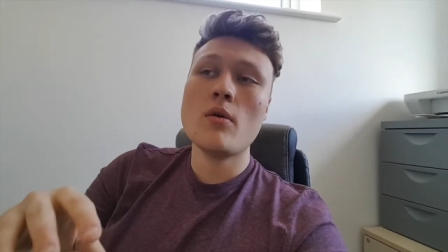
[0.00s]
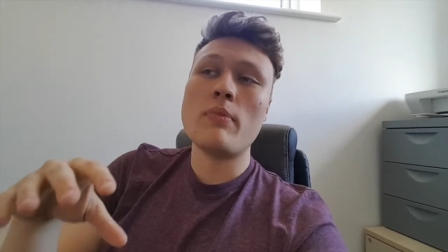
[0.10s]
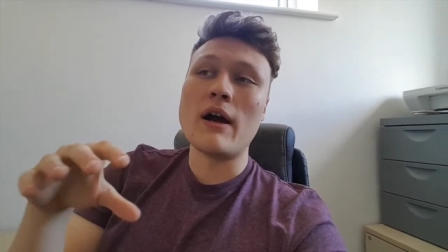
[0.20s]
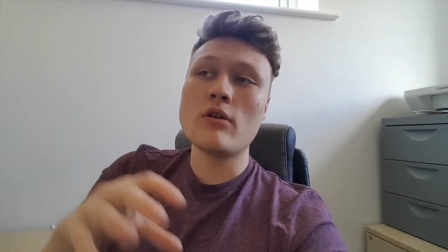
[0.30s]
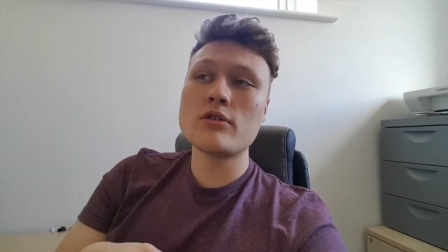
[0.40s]
But
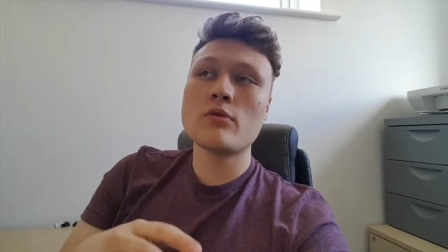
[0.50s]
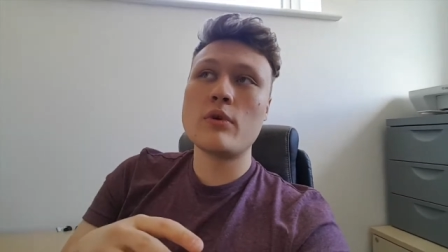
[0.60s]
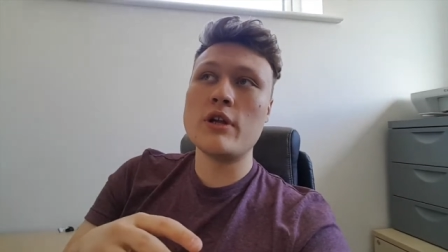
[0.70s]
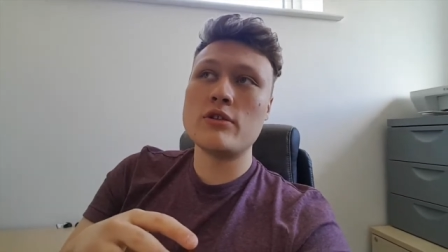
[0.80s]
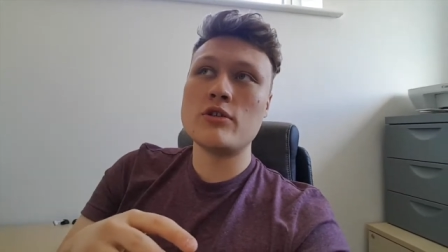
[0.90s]
I also
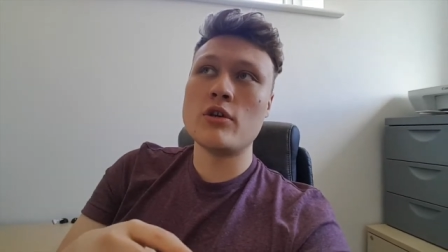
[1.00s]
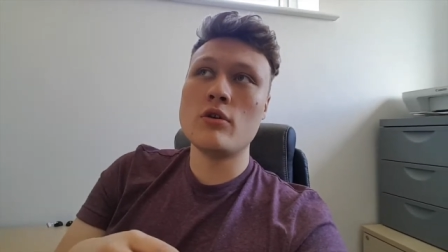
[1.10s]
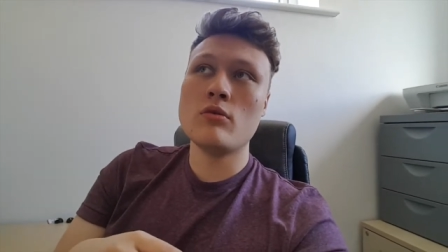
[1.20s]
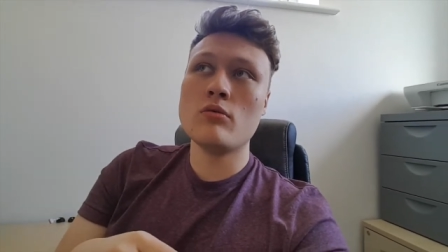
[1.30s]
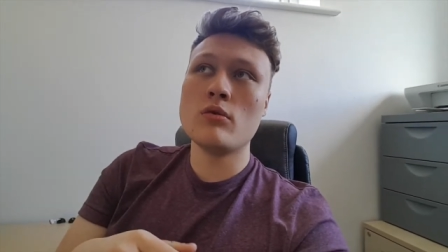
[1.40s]
wanted
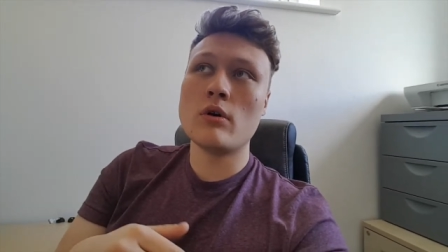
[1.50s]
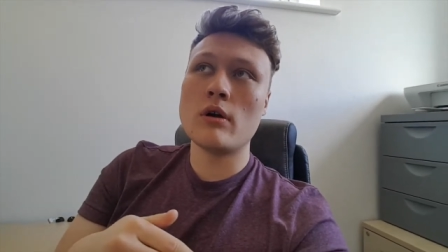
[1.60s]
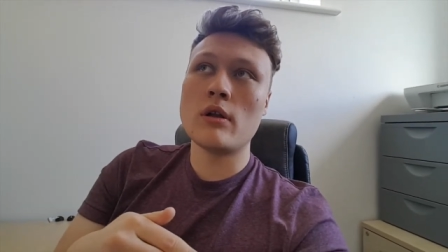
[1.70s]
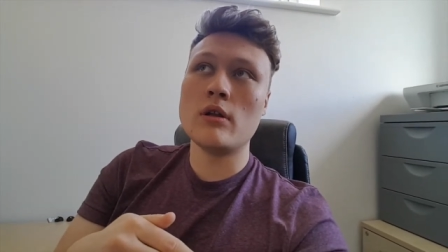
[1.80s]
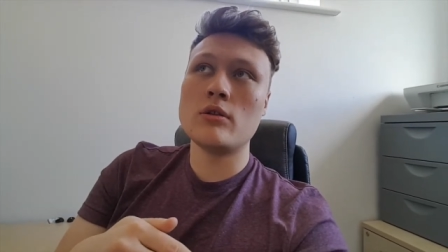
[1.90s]
to
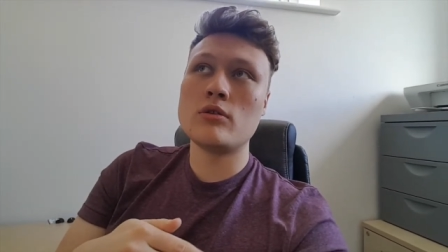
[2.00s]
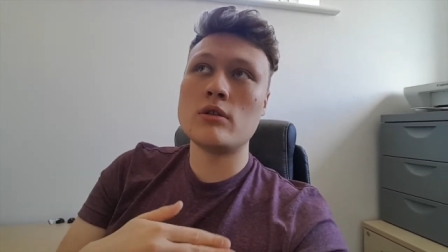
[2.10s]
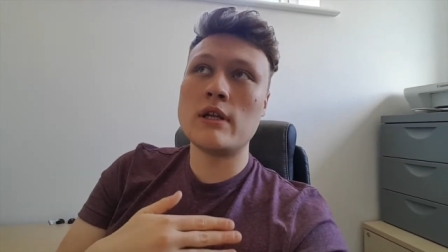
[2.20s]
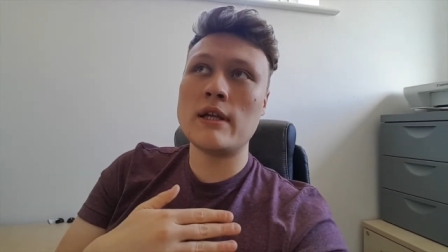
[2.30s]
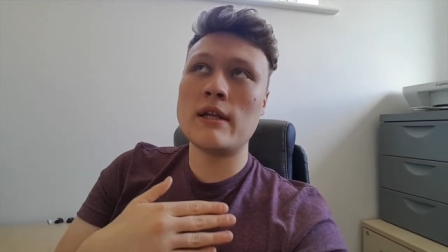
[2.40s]

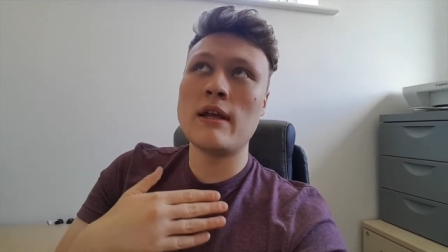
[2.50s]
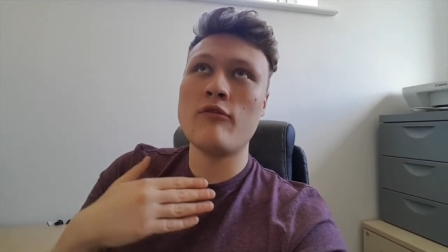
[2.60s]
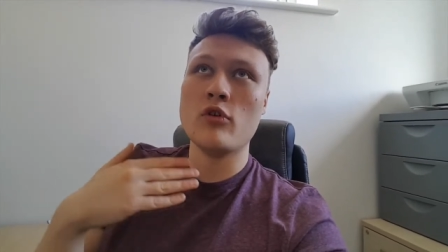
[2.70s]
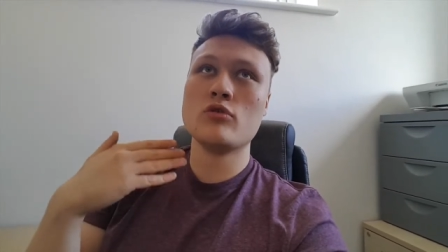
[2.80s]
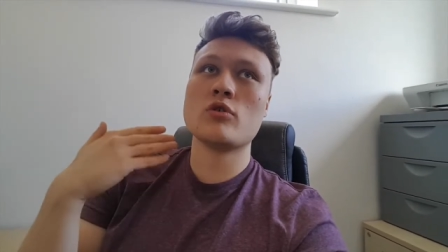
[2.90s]
give
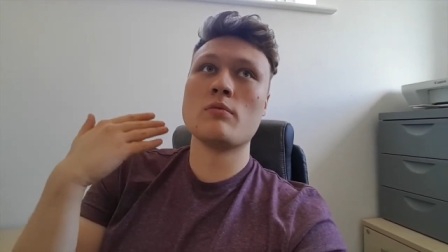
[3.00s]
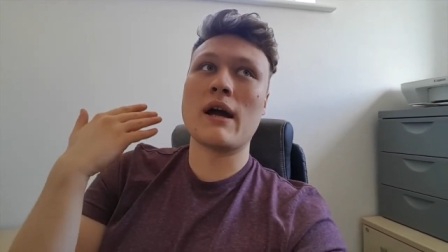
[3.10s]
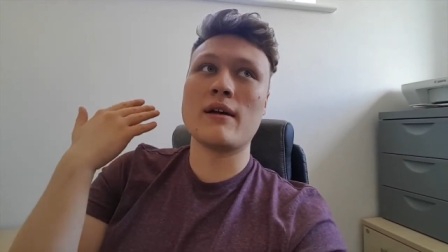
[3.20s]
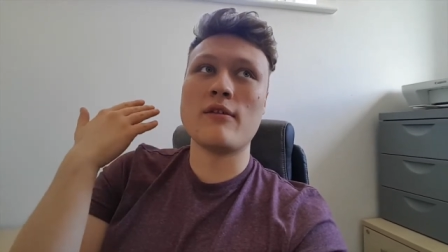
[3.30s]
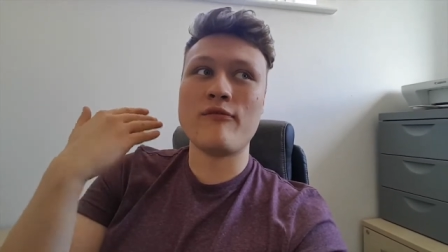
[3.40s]
you some
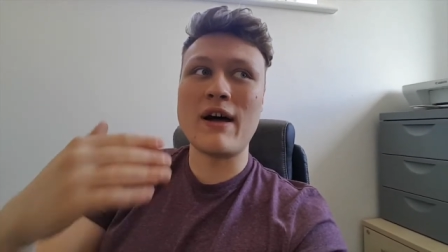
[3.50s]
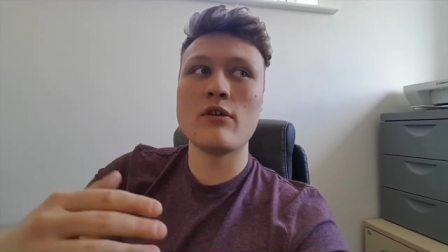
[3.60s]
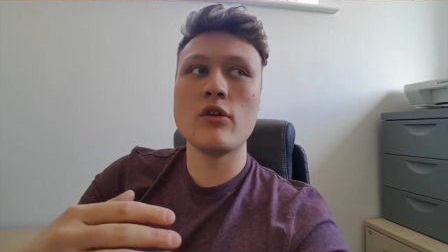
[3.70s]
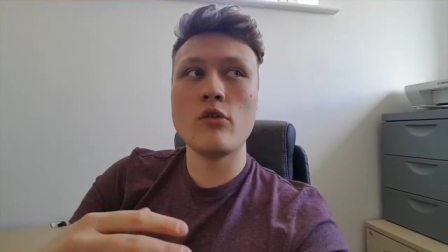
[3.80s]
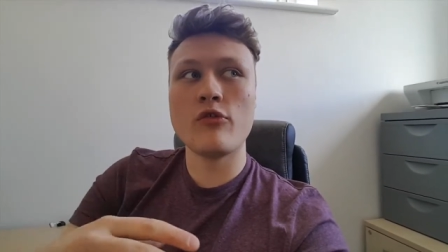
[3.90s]
kind of
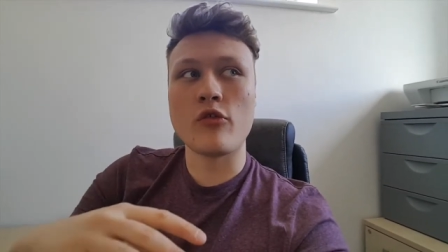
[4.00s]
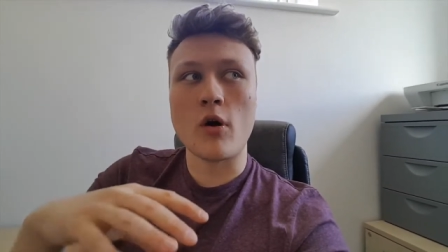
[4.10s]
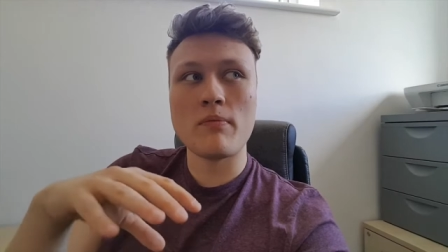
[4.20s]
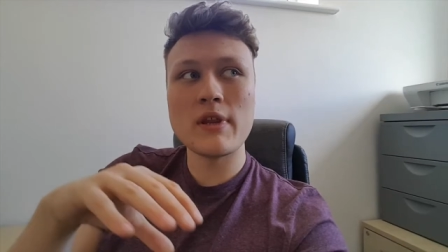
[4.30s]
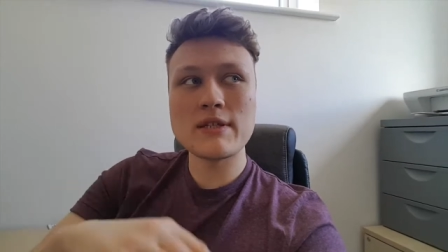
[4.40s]
value
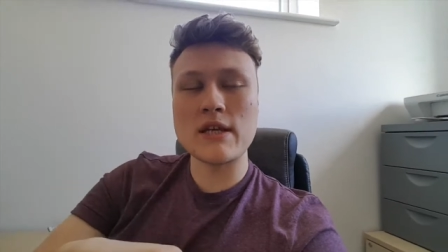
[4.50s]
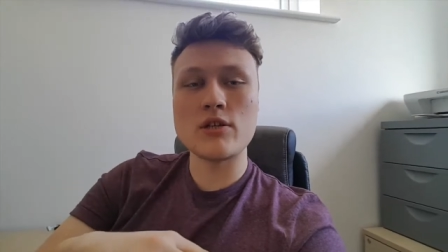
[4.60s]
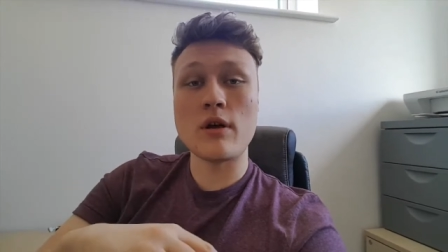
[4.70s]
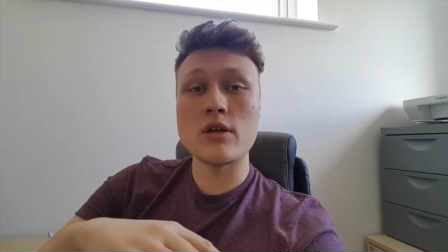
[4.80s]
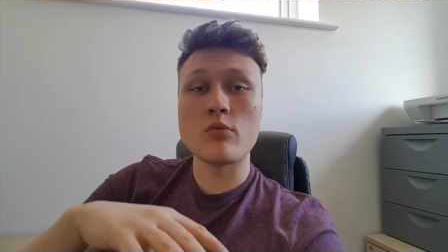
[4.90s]
from this
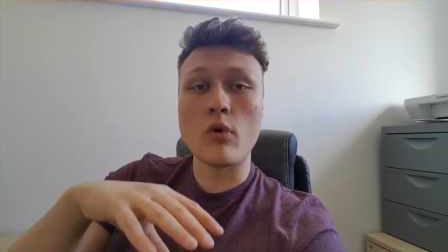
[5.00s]
situation,